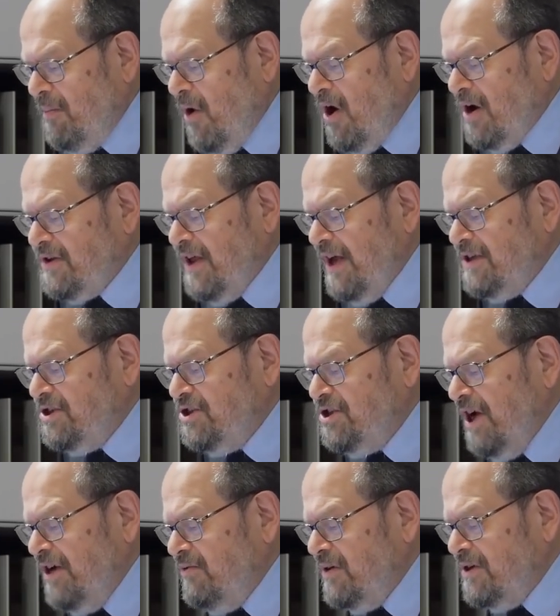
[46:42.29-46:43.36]
remarked
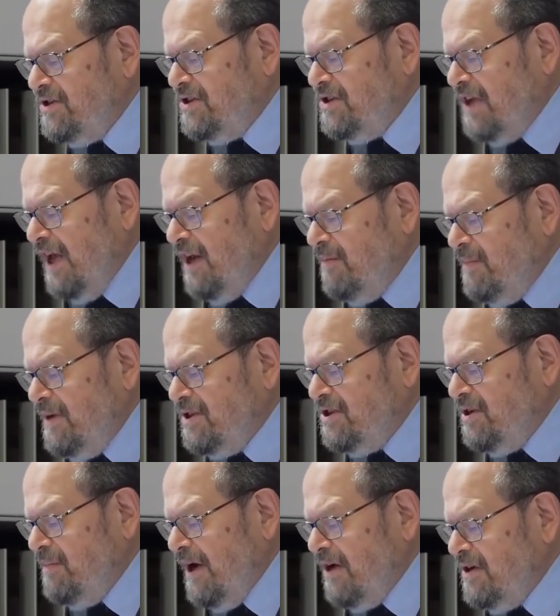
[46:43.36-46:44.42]
that general
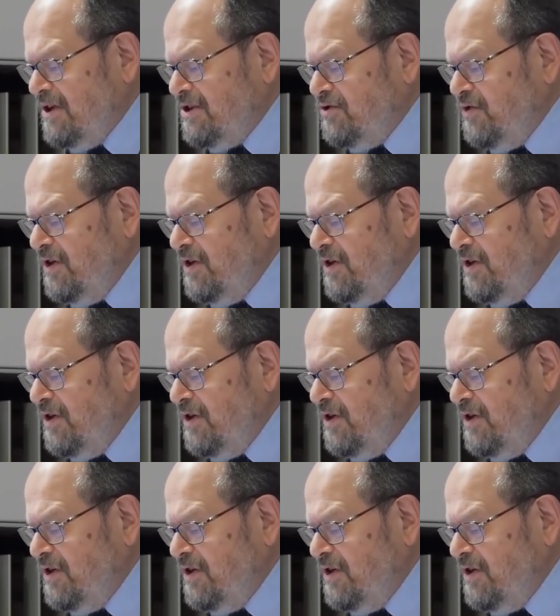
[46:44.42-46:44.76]
statements about